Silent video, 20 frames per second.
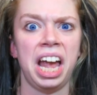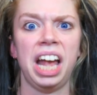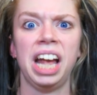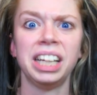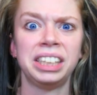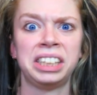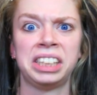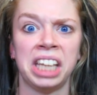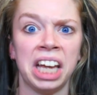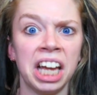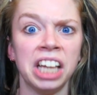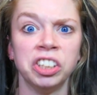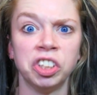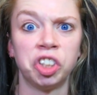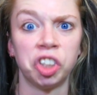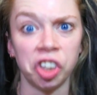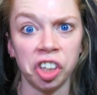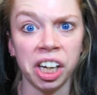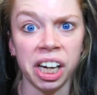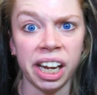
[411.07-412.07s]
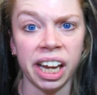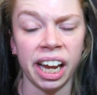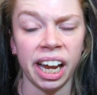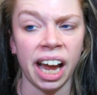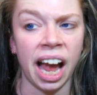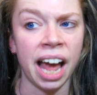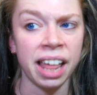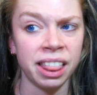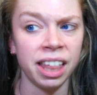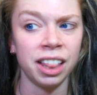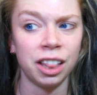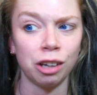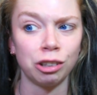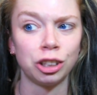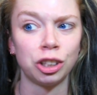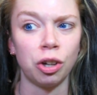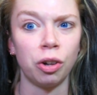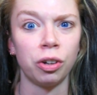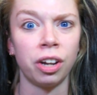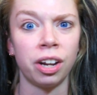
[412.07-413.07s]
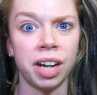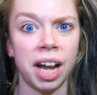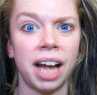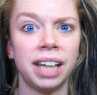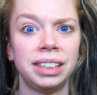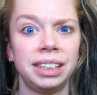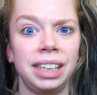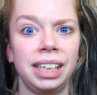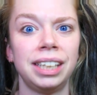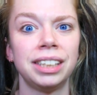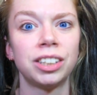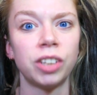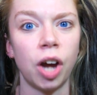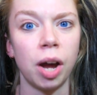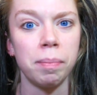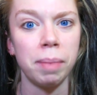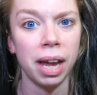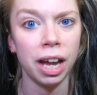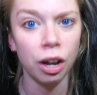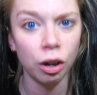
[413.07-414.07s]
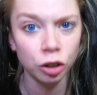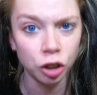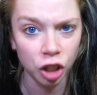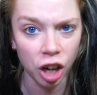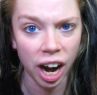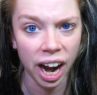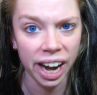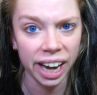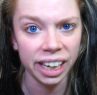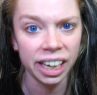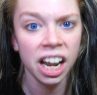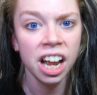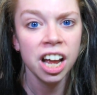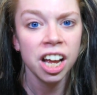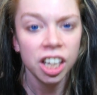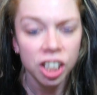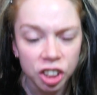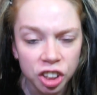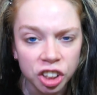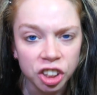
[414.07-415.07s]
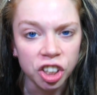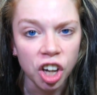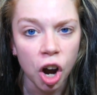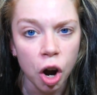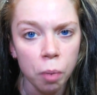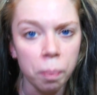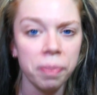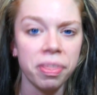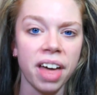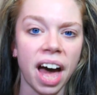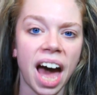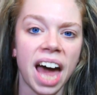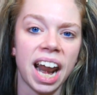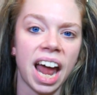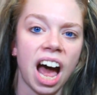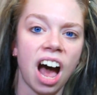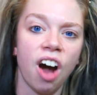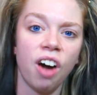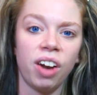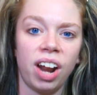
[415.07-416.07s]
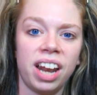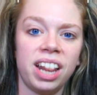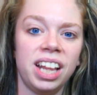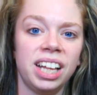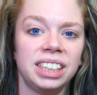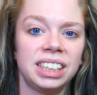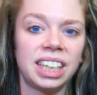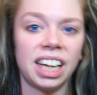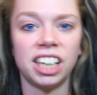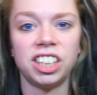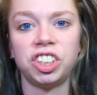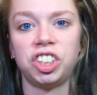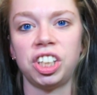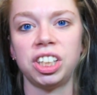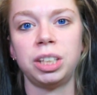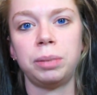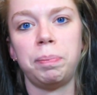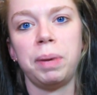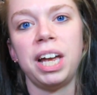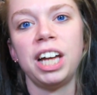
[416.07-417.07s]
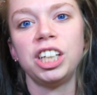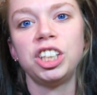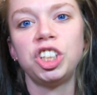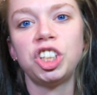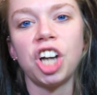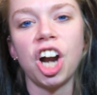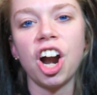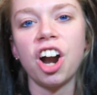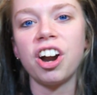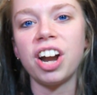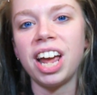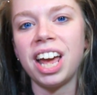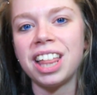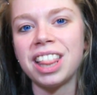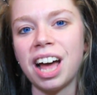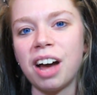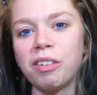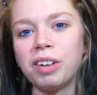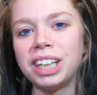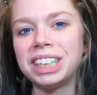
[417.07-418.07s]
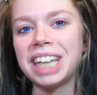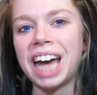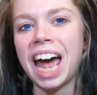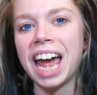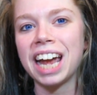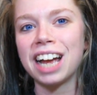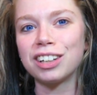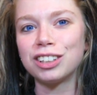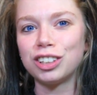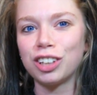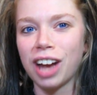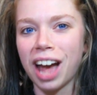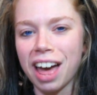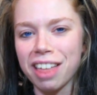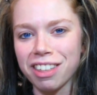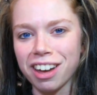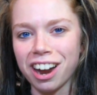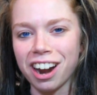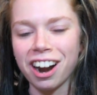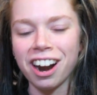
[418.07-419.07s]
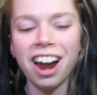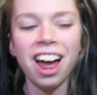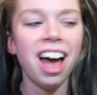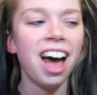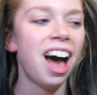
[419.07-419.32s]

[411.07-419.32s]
it's intriguing i think they're sold on etsy so i may go try and scope that out and this can just be a journey that we take together